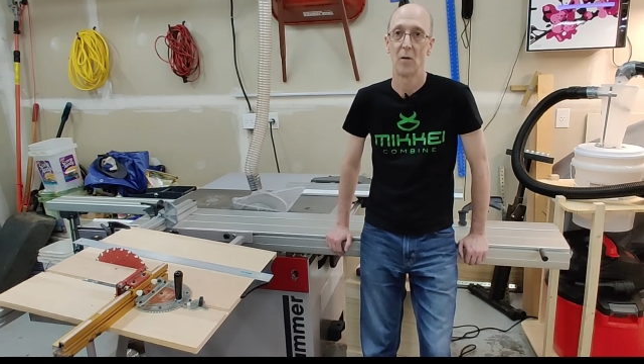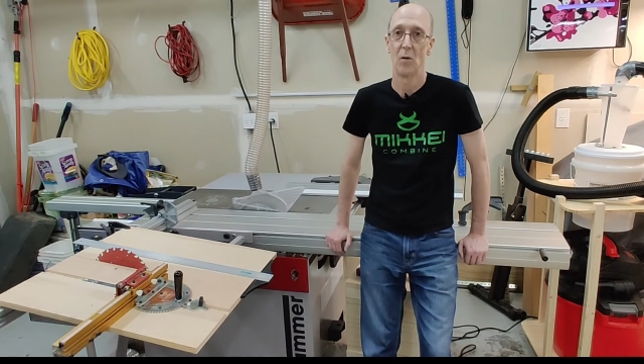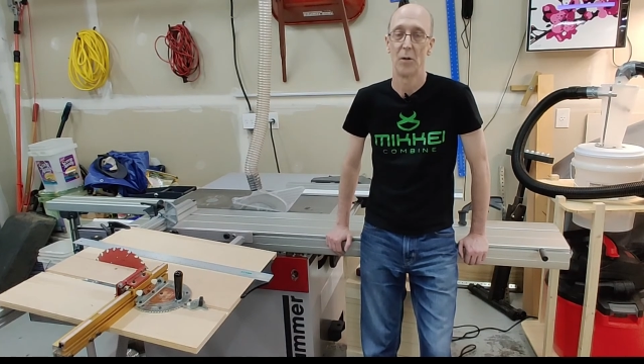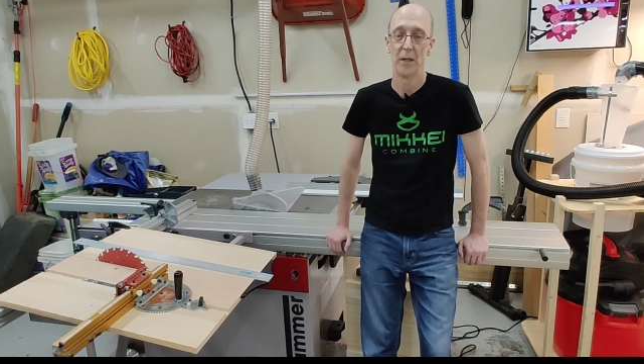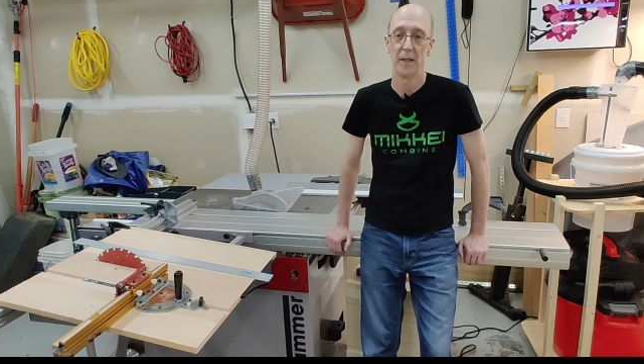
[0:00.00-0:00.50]

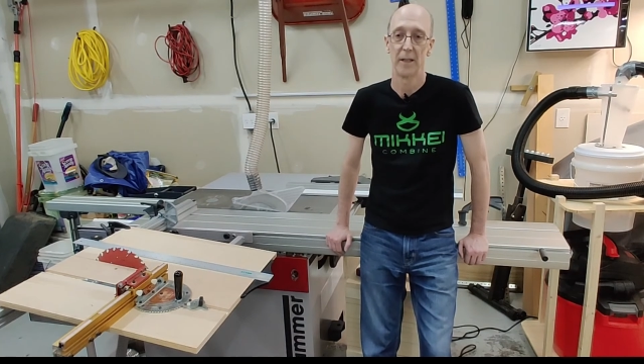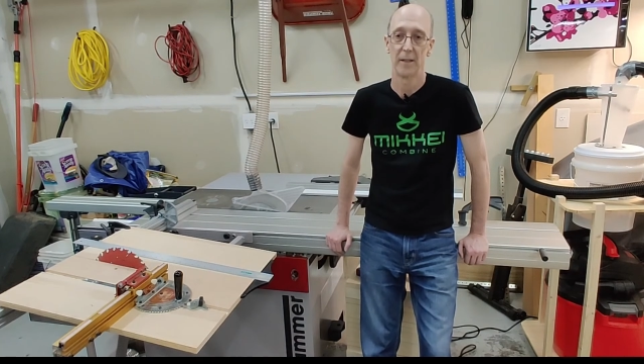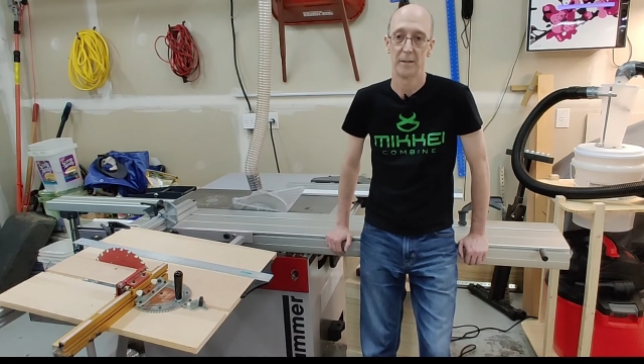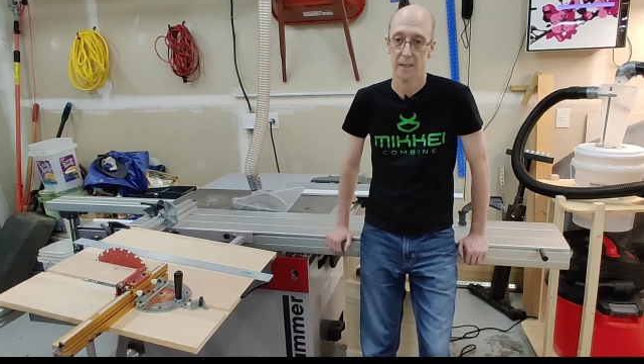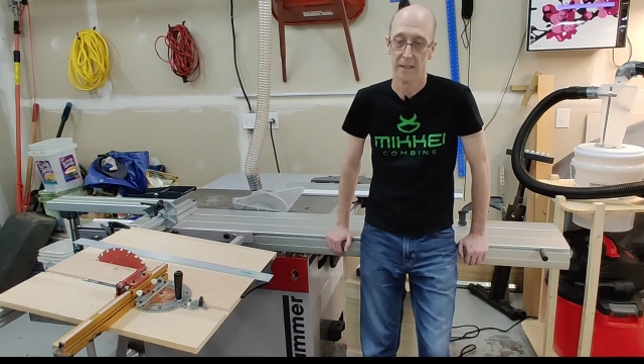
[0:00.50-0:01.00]
or you can
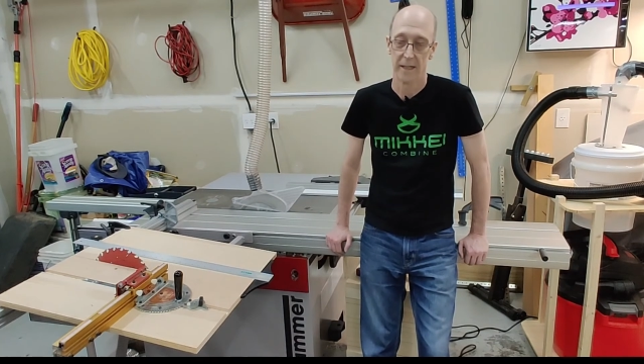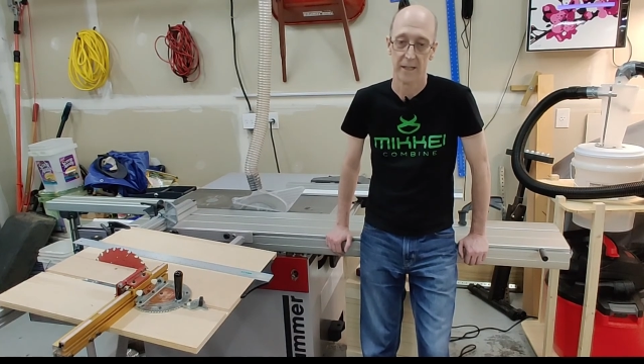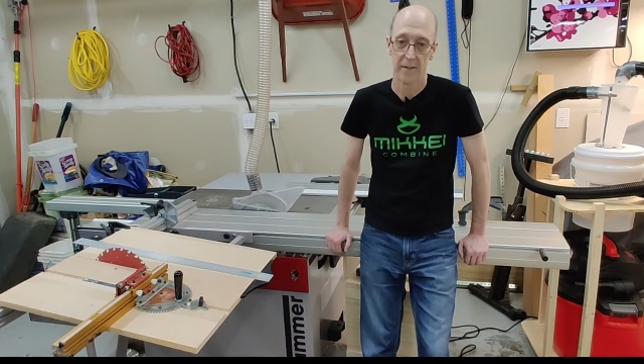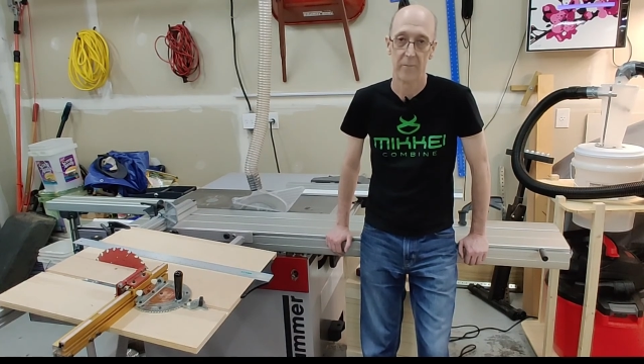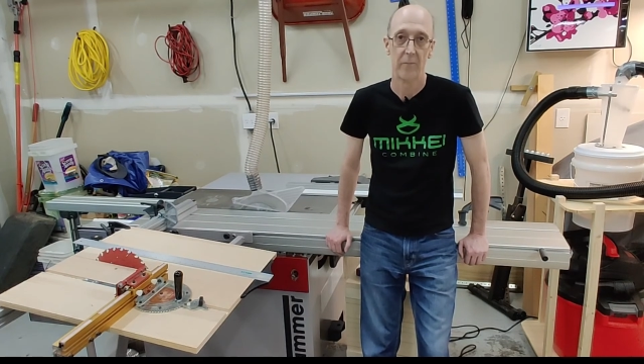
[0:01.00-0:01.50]
get
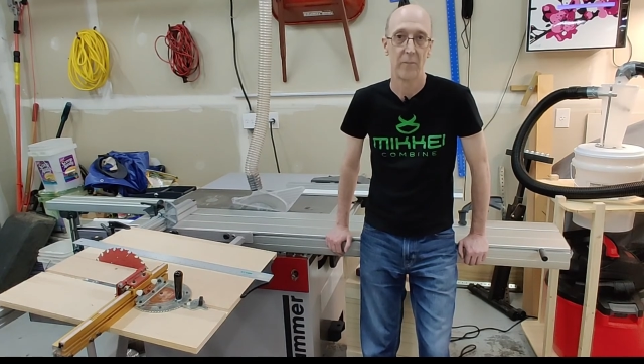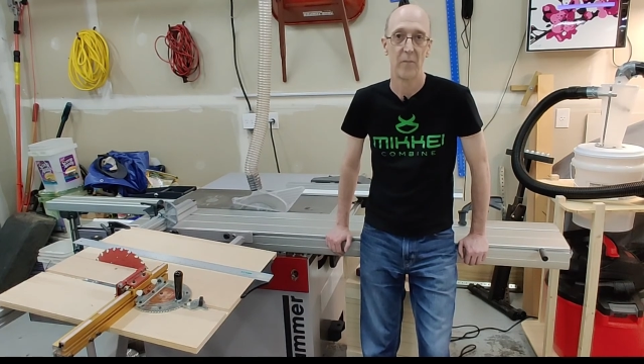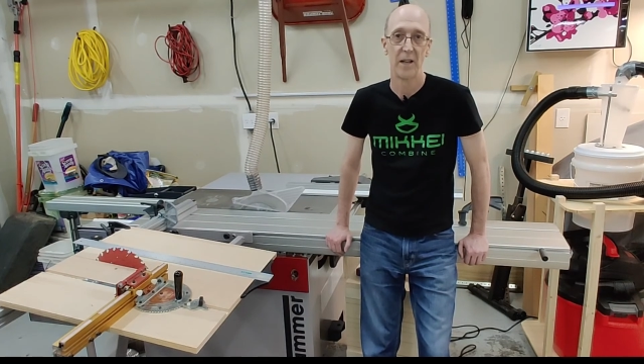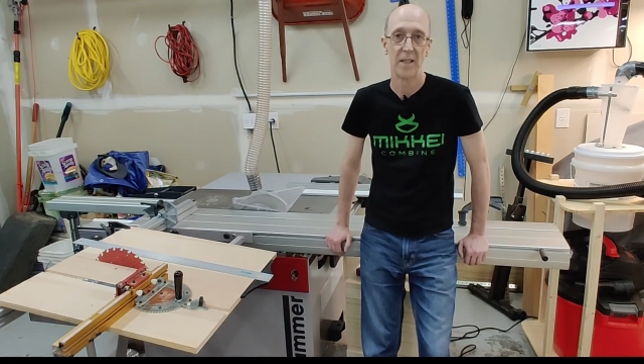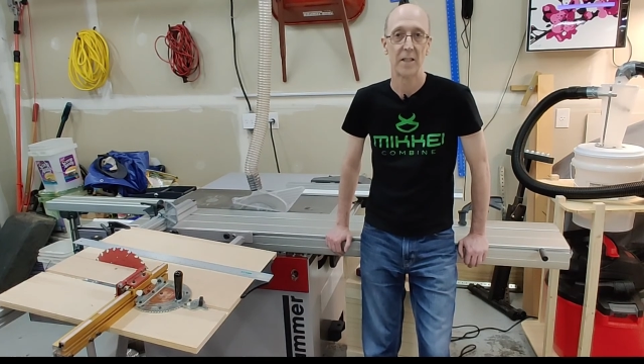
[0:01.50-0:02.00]
a
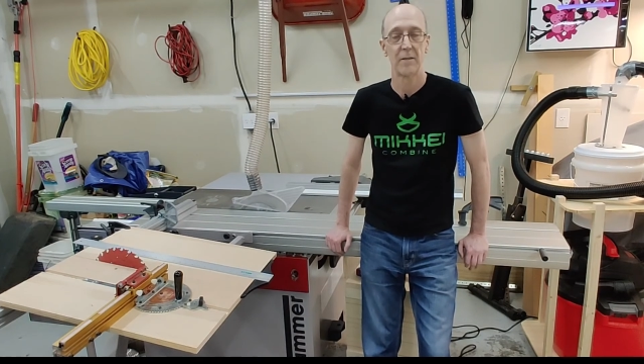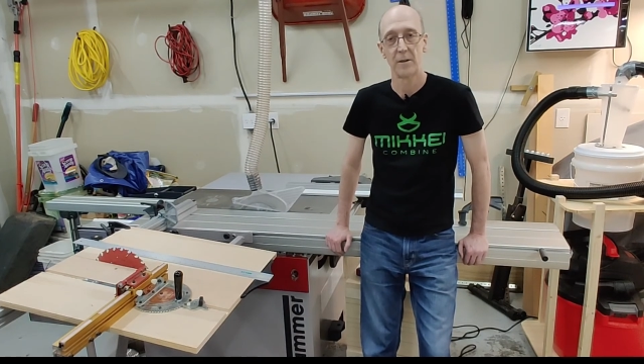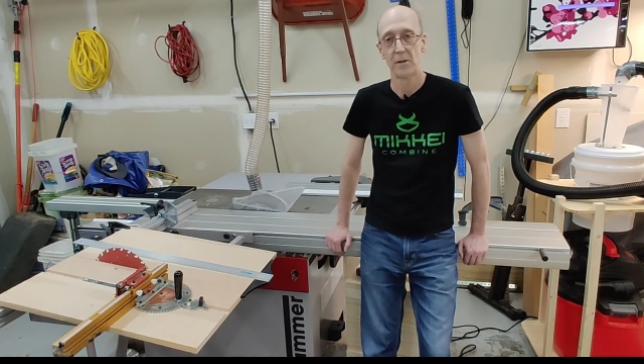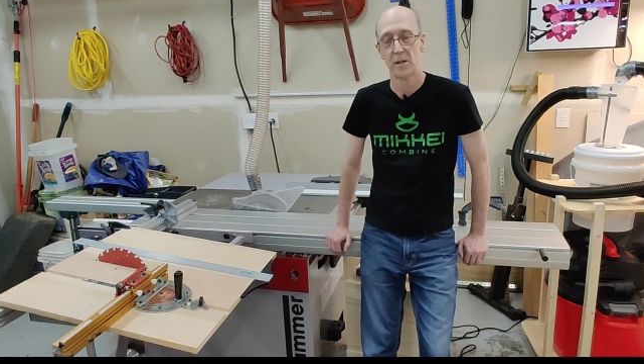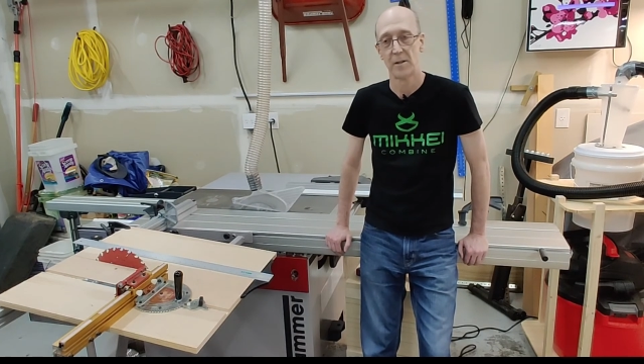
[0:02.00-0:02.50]
phase
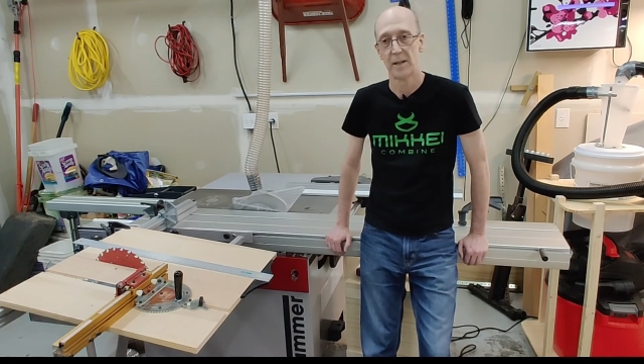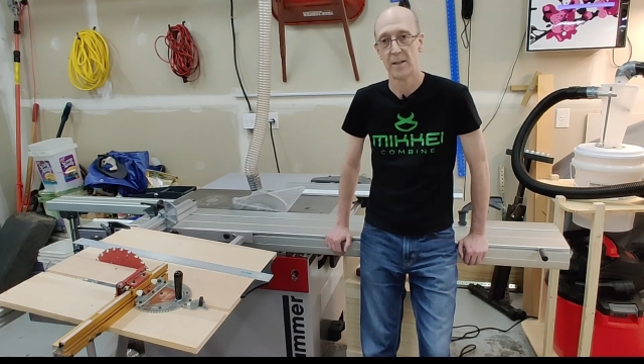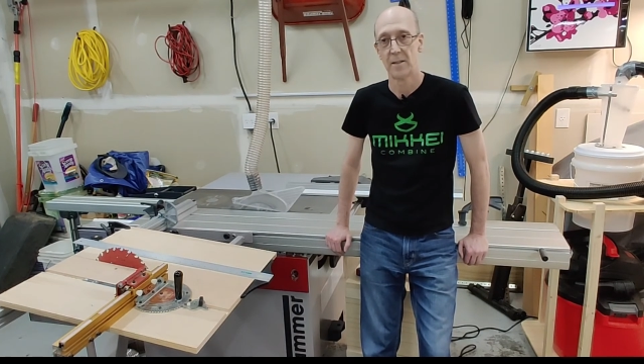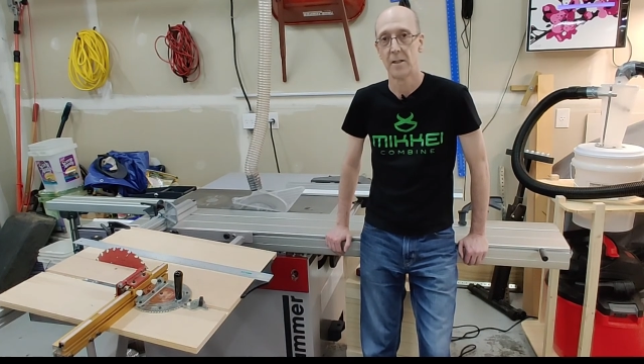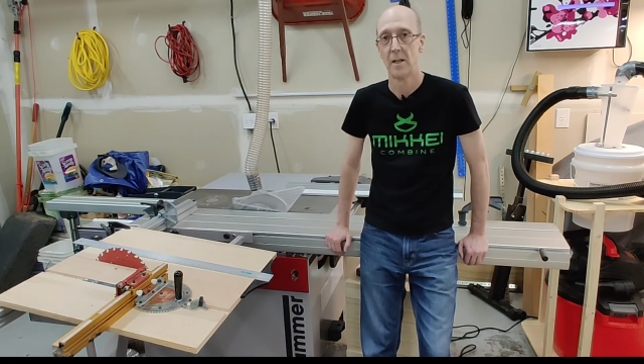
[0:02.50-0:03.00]
converter
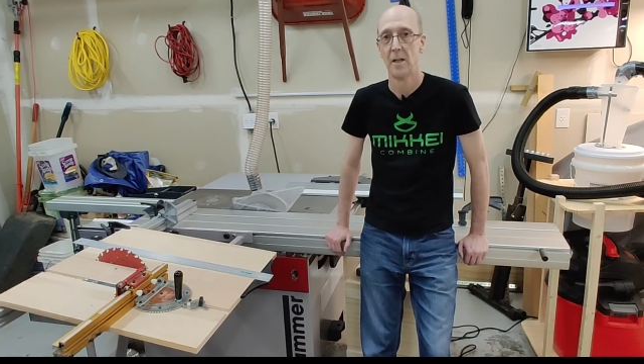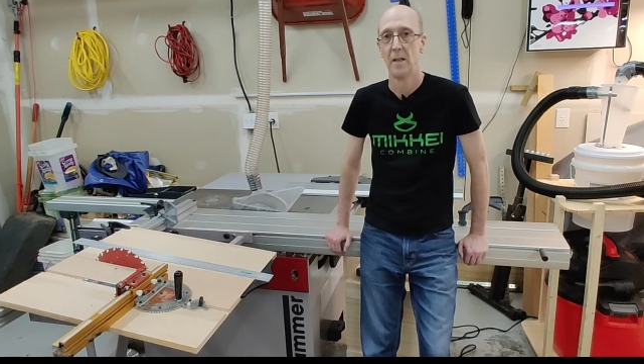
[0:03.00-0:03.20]
device.